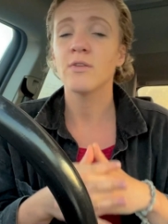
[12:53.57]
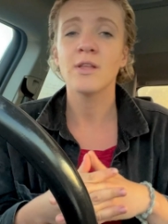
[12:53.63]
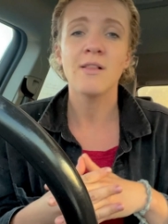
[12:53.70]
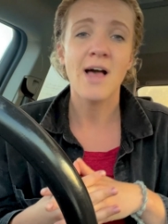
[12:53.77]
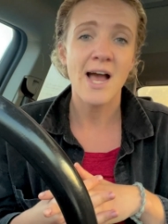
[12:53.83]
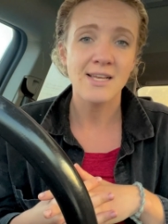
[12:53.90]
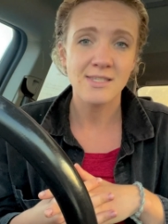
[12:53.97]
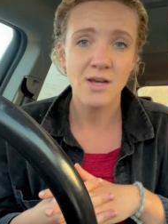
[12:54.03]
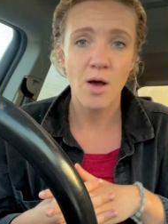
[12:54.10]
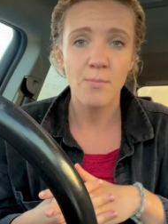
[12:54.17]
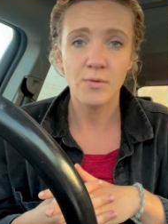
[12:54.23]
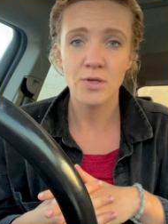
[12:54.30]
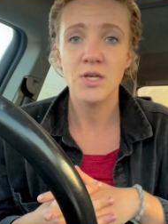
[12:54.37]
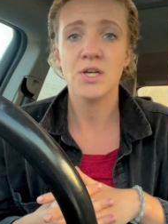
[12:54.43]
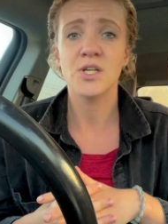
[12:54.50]
the last
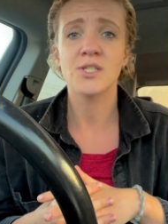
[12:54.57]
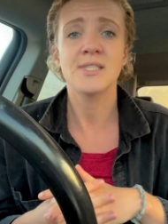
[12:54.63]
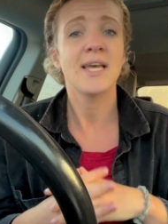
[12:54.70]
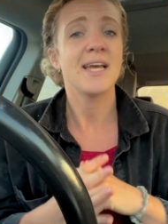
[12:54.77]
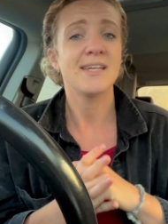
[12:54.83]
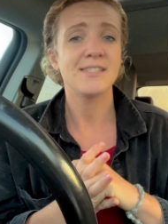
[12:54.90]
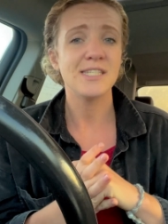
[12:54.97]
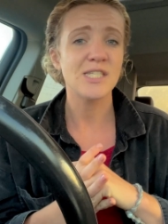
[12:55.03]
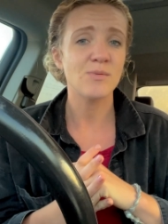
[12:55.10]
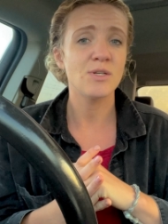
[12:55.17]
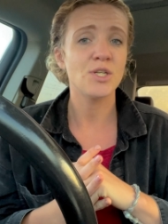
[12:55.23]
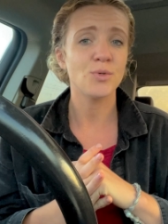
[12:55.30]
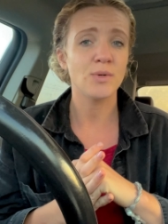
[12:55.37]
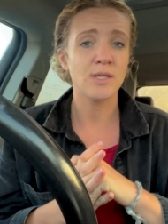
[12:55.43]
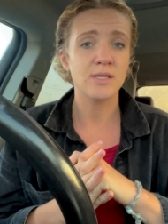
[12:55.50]
couple years, Kasey's been
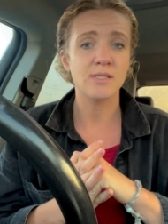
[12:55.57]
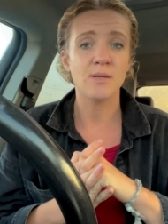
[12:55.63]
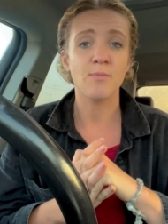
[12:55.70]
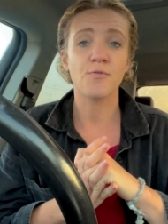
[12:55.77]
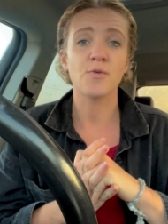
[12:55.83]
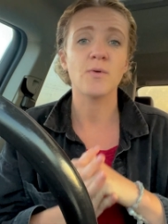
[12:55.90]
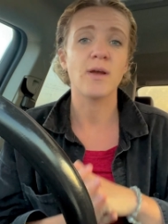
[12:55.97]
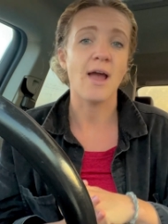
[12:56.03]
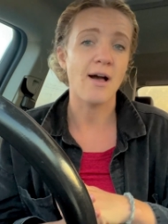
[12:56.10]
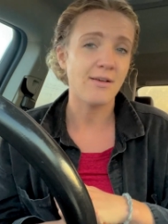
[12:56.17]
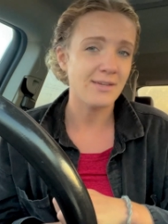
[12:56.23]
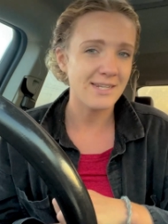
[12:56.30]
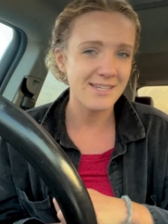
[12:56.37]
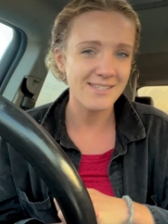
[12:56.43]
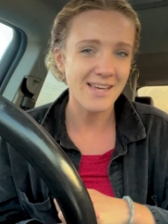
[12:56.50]
doing some
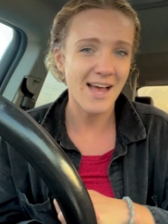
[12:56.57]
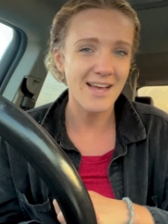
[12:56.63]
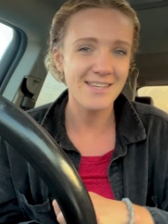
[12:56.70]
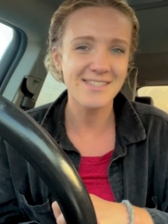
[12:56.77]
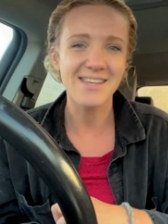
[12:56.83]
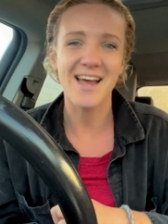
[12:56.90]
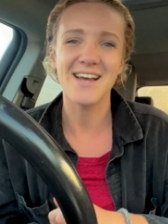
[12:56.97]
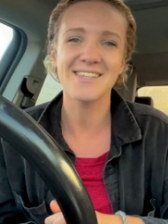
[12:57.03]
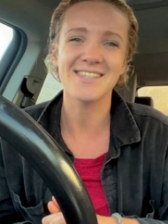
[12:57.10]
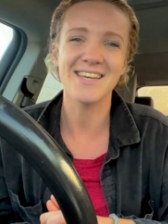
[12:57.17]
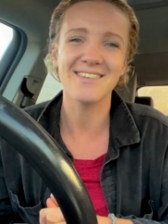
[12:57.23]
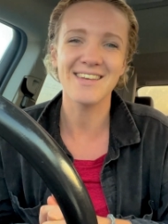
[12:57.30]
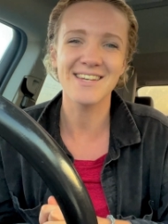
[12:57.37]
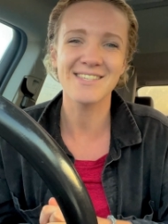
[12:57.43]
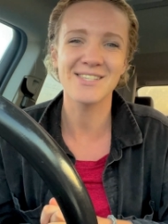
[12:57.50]
frugality tests, as he
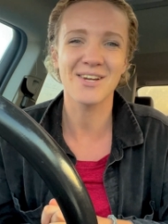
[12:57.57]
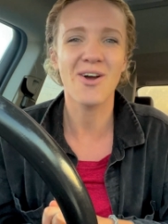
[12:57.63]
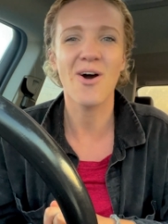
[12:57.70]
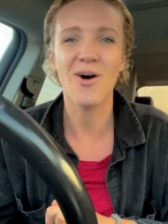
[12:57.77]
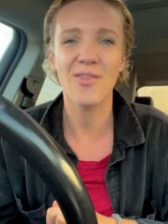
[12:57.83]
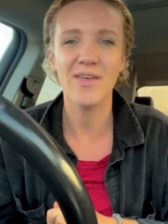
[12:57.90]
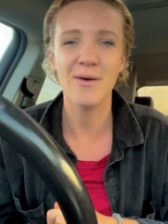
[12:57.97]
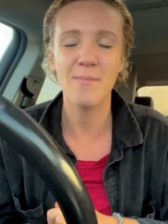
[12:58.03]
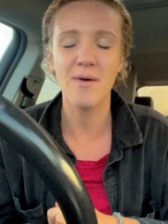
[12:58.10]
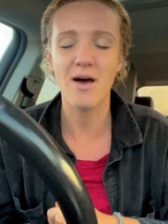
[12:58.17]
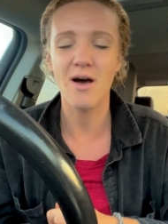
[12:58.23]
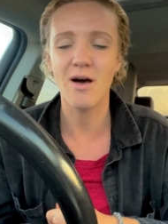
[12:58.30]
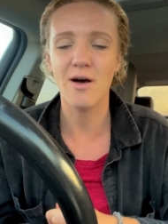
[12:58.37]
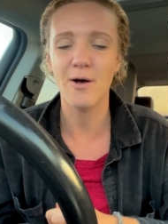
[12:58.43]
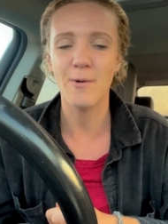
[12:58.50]
likes to call them,
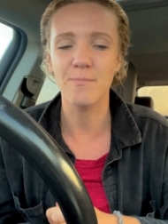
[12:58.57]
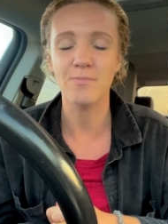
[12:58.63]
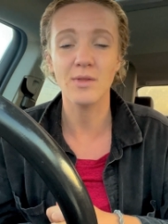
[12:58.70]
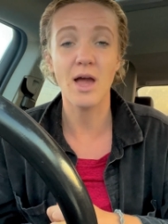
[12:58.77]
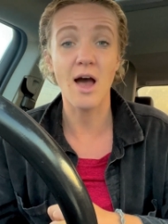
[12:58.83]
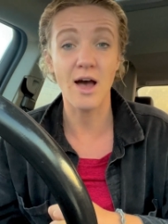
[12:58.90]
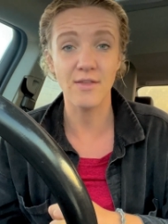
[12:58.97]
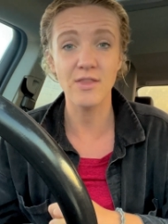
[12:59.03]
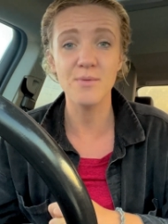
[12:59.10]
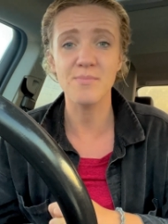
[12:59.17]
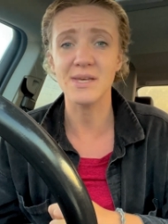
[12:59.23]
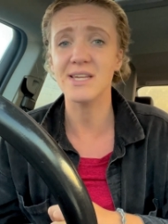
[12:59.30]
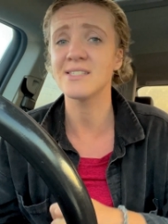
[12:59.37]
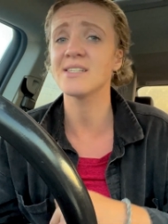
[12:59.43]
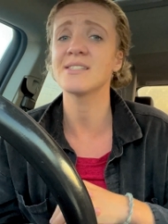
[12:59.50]
on the
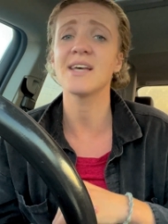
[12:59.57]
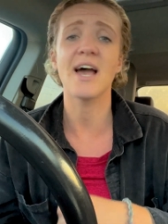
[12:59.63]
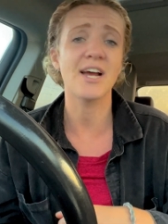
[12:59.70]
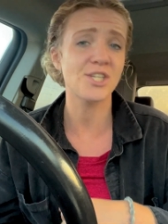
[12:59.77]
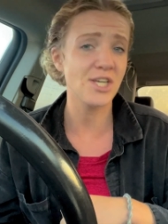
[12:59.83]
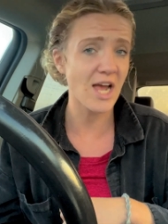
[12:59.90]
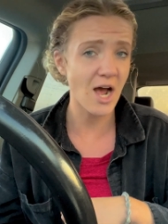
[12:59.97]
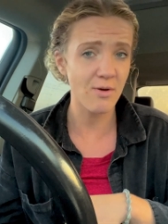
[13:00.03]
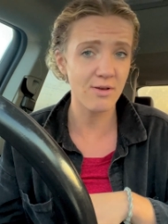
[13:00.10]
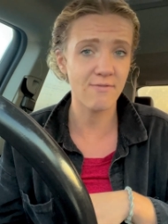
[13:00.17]
bees. That's actually how he